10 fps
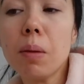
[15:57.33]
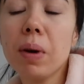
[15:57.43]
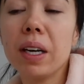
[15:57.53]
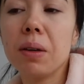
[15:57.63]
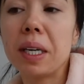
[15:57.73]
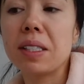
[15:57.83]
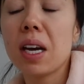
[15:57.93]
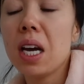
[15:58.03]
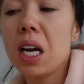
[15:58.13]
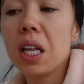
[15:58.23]
But anyways,
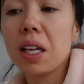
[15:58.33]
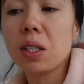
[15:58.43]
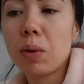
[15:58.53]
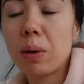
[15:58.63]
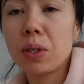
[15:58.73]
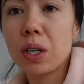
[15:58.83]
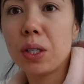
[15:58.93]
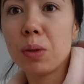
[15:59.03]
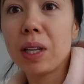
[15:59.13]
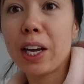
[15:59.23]
that's what I was going
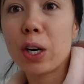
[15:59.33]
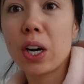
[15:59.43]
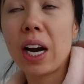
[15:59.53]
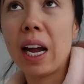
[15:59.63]
to do later.